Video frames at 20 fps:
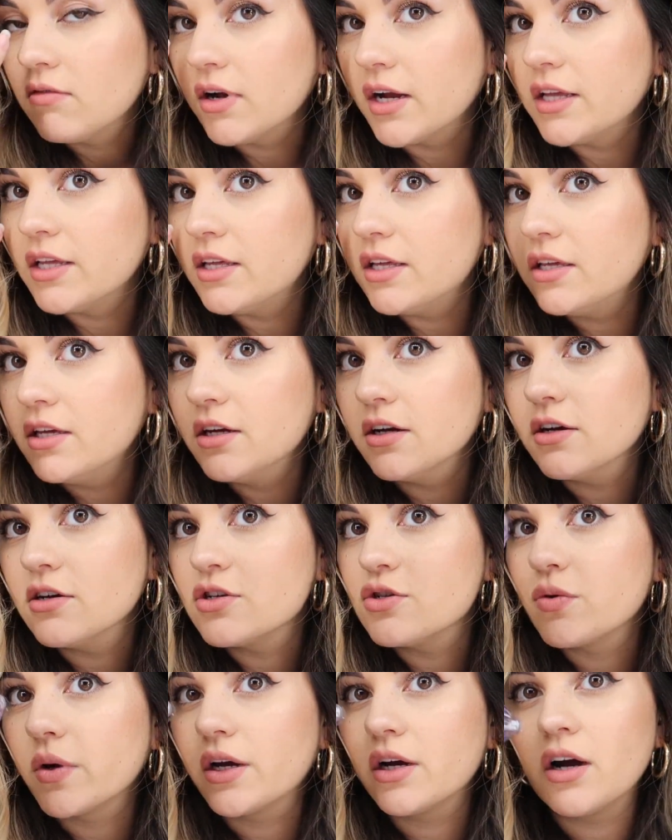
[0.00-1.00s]
right here.
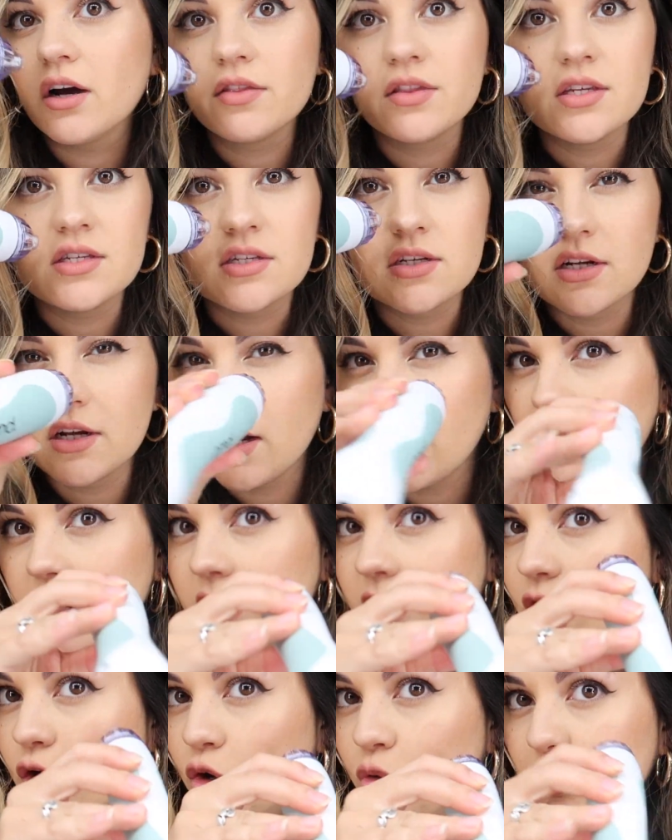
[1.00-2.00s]
So I got this to kind of
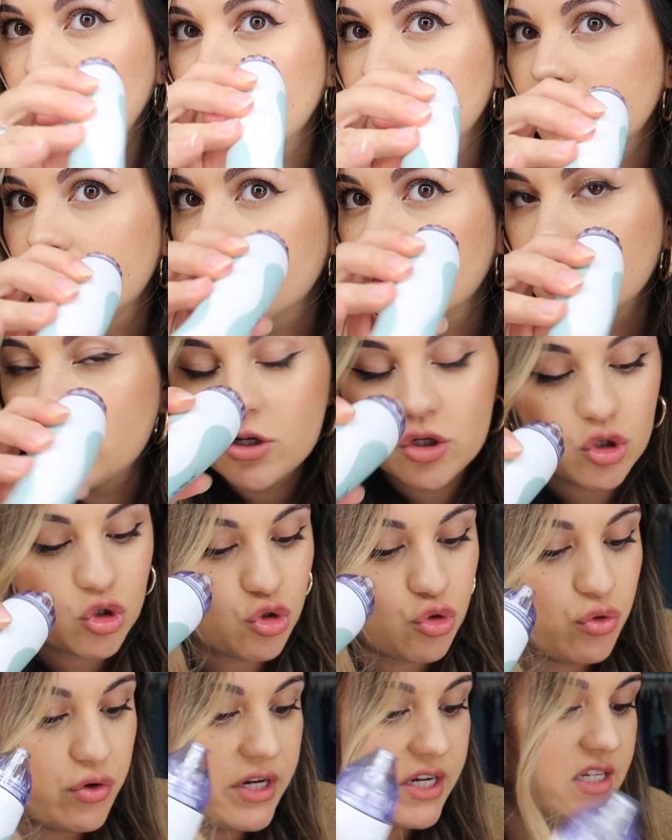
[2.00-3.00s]
help
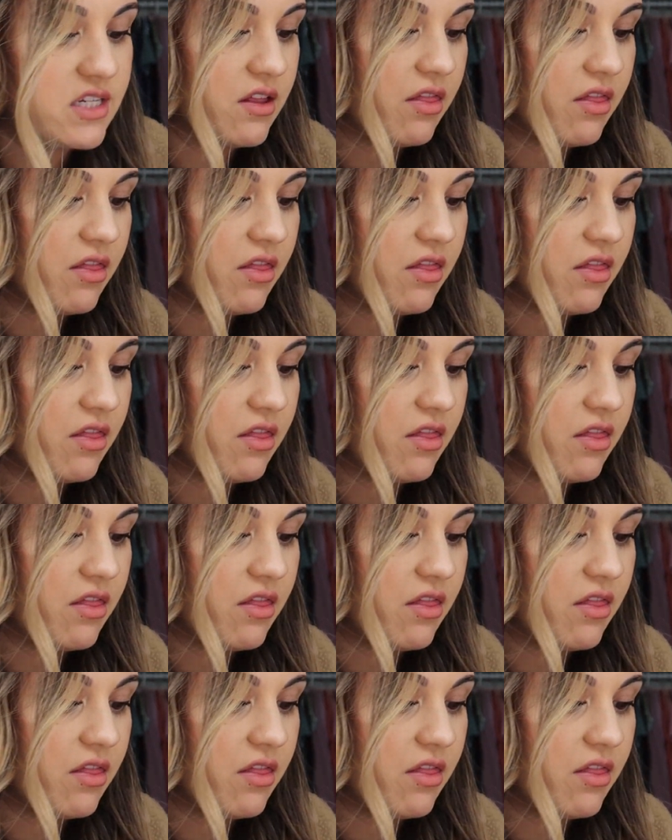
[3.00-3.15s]
treat